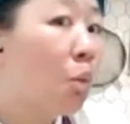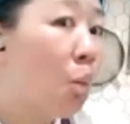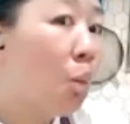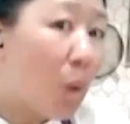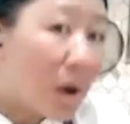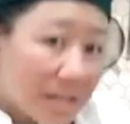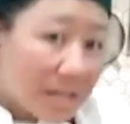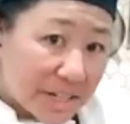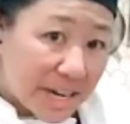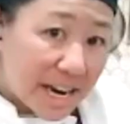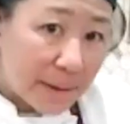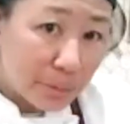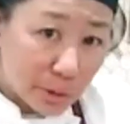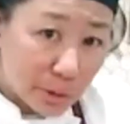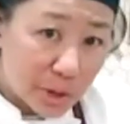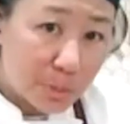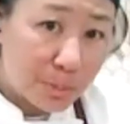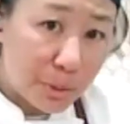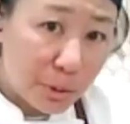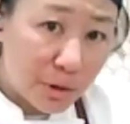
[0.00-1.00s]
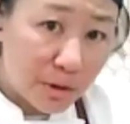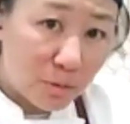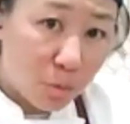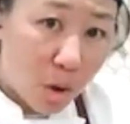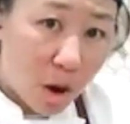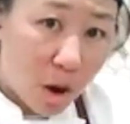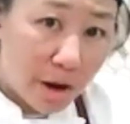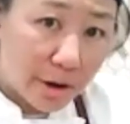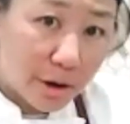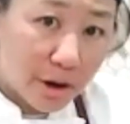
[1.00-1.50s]
1 tablespoon of
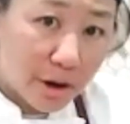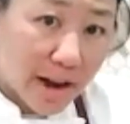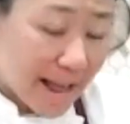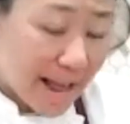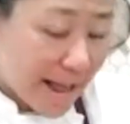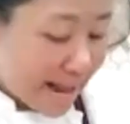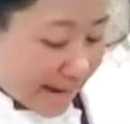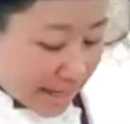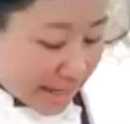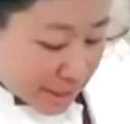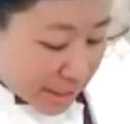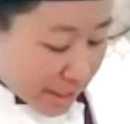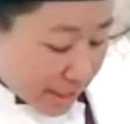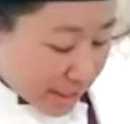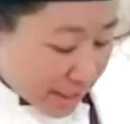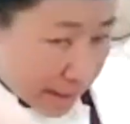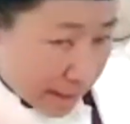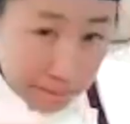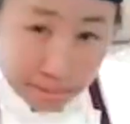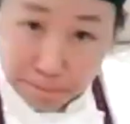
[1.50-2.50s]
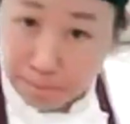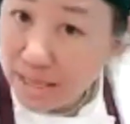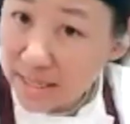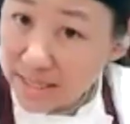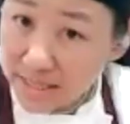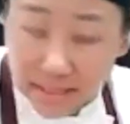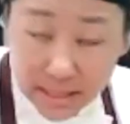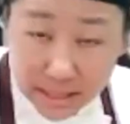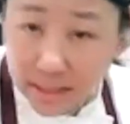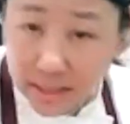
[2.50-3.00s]
water, and you
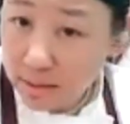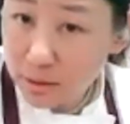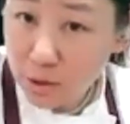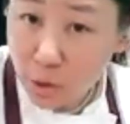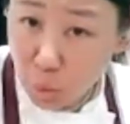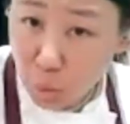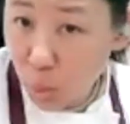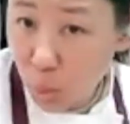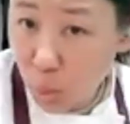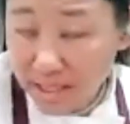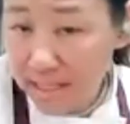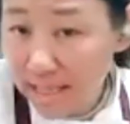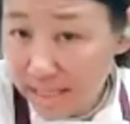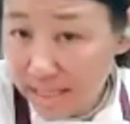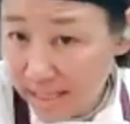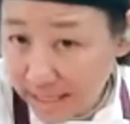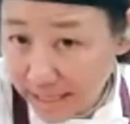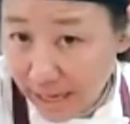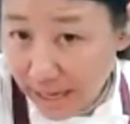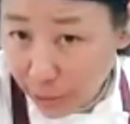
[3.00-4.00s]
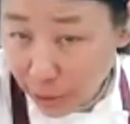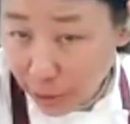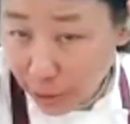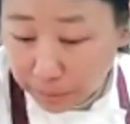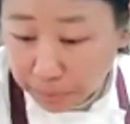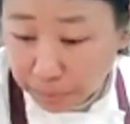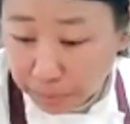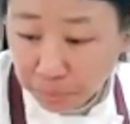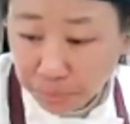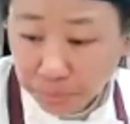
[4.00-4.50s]
mix it, you whisk it
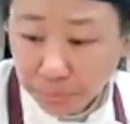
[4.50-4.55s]
together,